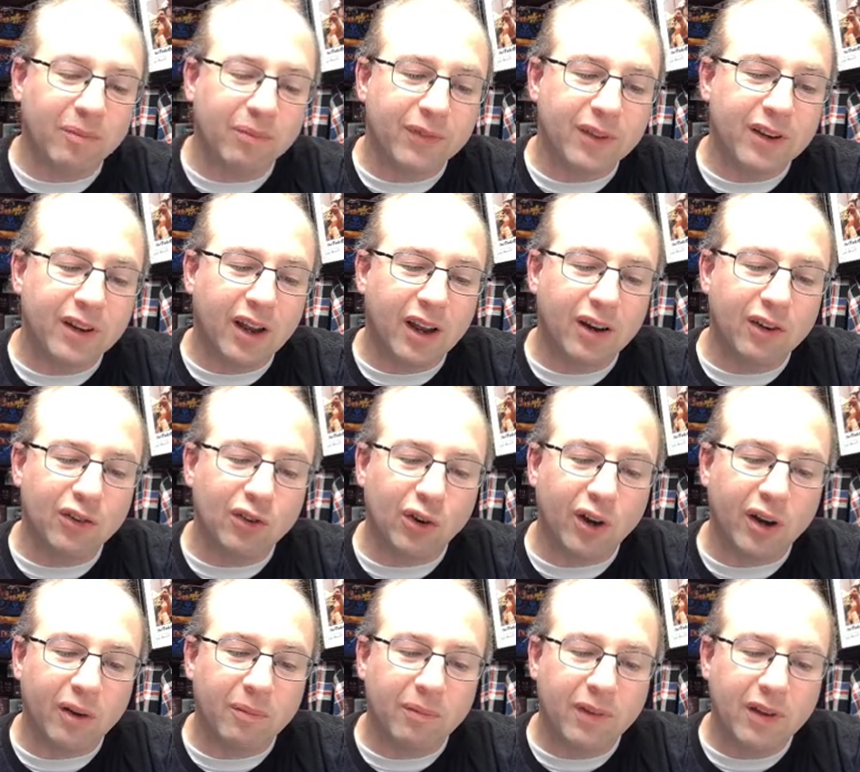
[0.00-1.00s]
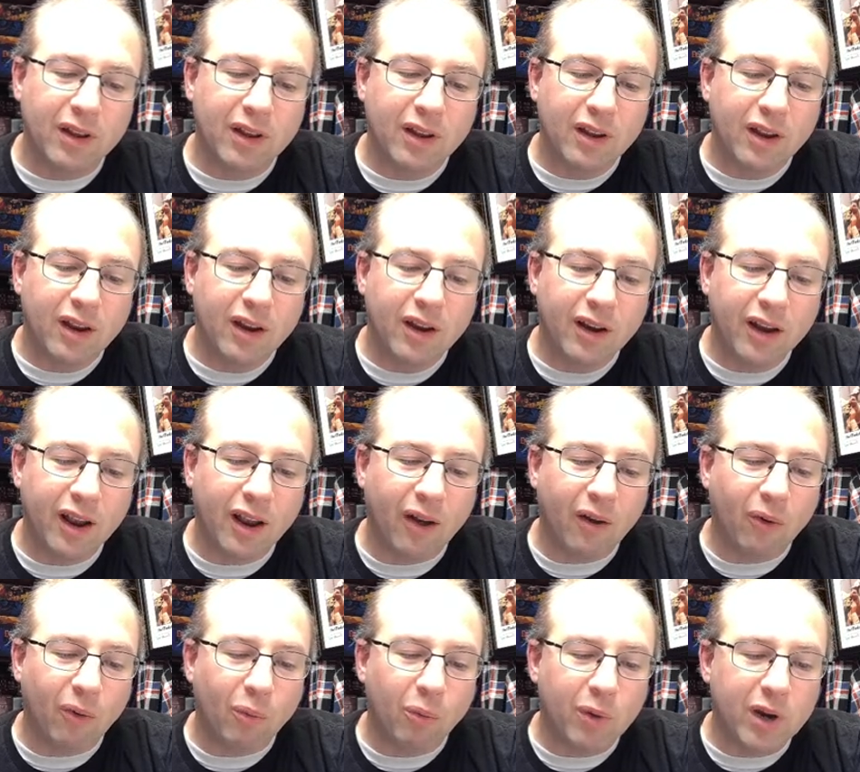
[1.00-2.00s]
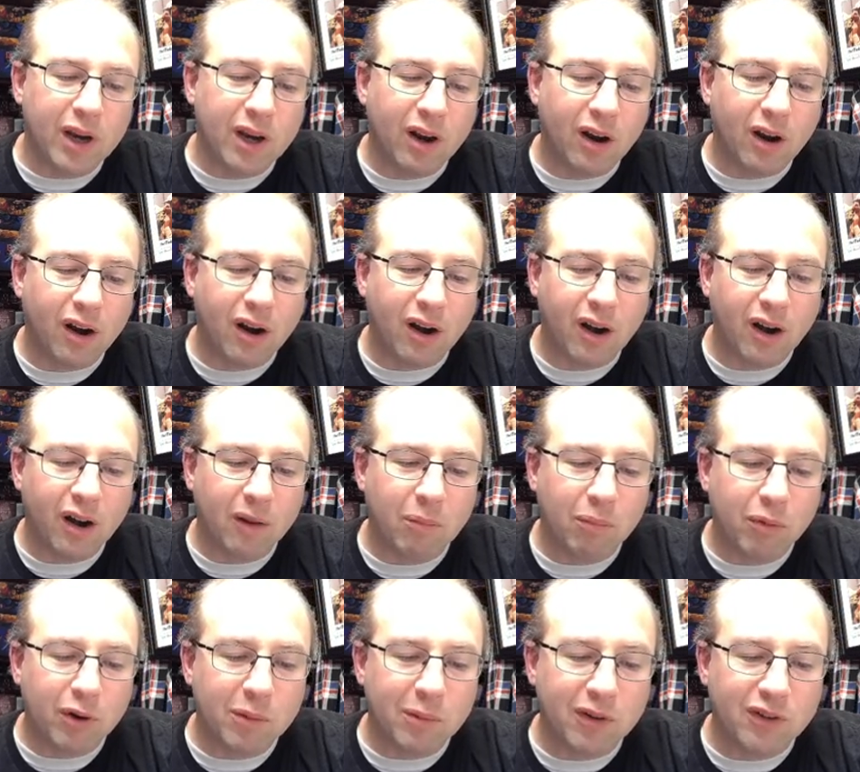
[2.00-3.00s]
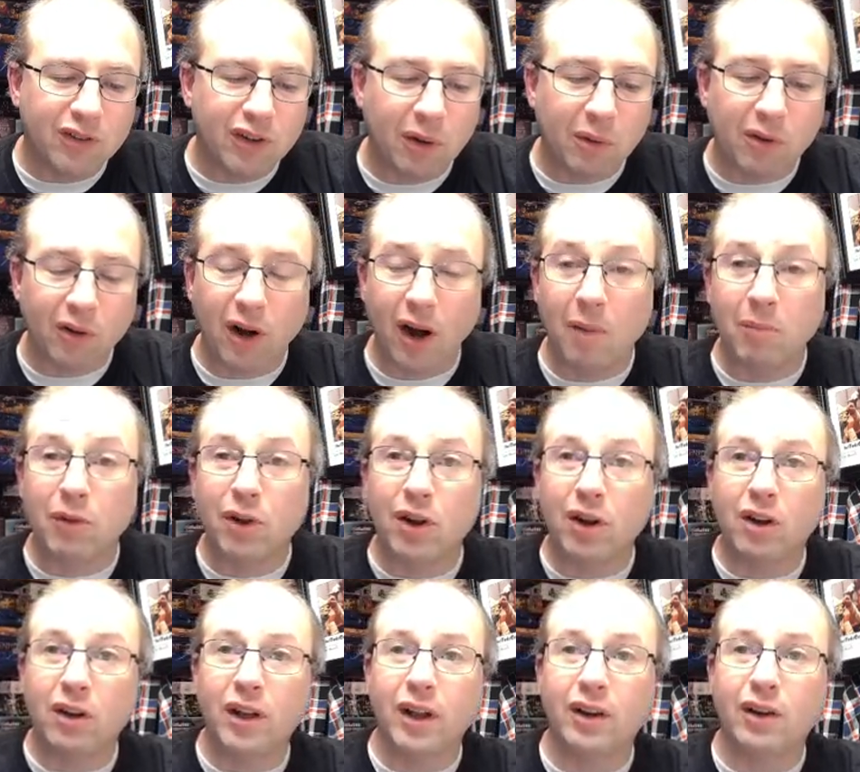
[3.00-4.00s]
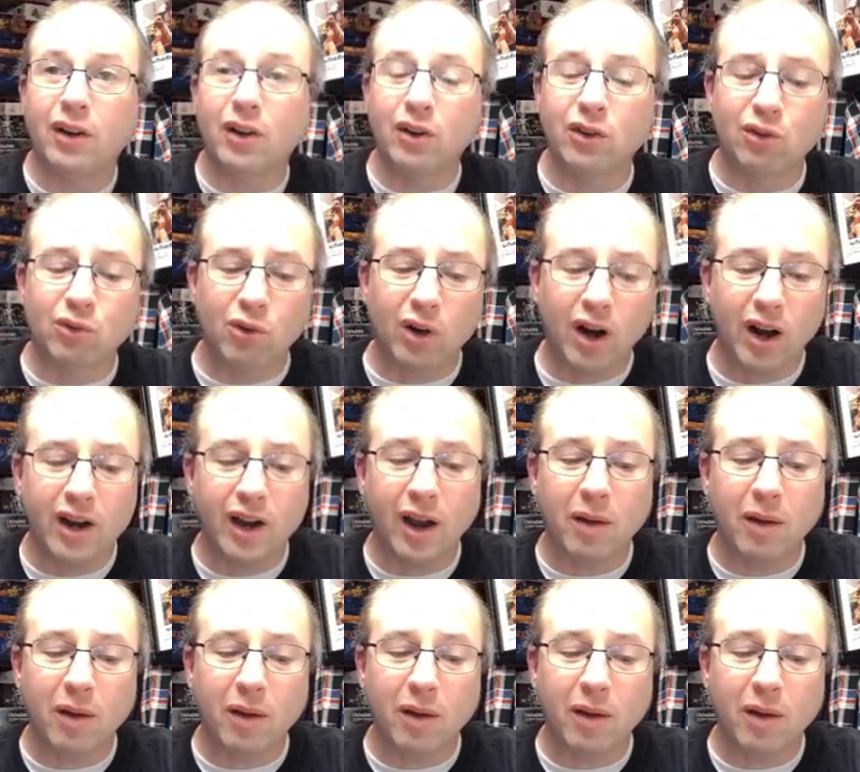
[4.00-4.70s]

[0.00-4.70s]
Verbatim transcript: Did not enjoy it. Now, we are pretty much done with her. I'm going to let her dry.